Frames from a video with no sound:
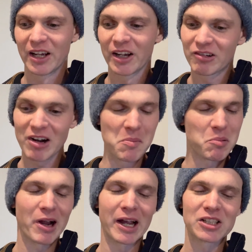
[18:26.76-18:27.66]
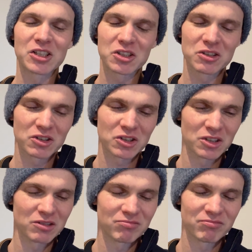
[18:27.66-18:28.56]
Great brakes,
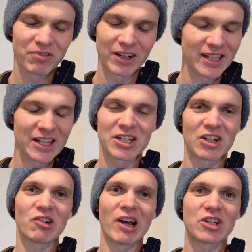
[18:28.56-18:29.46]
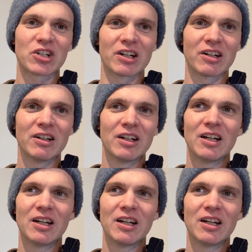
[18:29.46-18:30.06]
fantastic traction.